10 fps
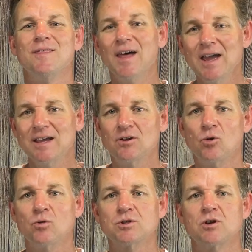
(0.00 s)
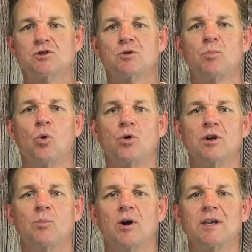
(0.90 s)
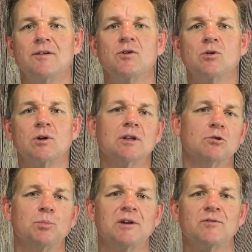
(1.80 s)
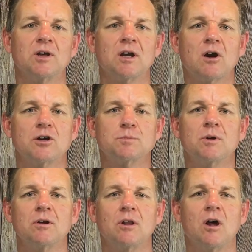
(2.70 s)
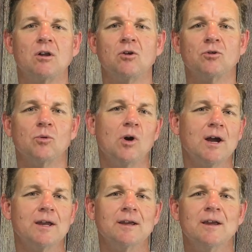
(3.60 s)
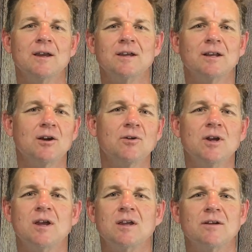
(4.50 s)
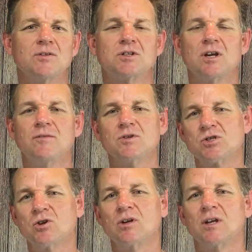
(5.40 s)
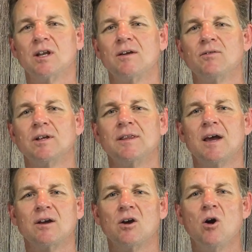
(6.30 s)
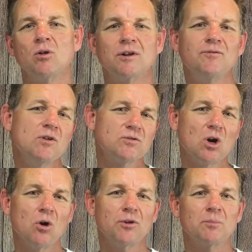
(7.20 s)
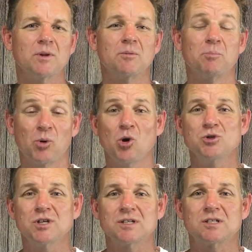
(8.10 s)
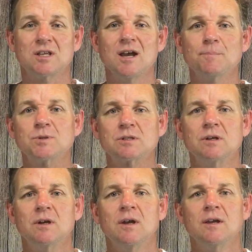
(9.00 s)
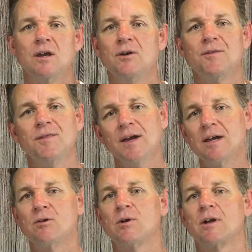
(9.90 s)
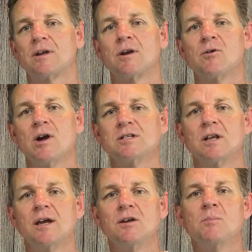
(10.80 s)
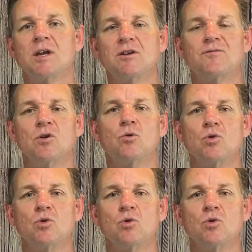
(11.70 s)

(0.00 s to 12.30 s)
they can also support you by giving you a little bit of encouragement along the way. You know, you've achieved a certain level in that goal, and if you've told them that the process steps, you know, they're going to congratulate you, make you feel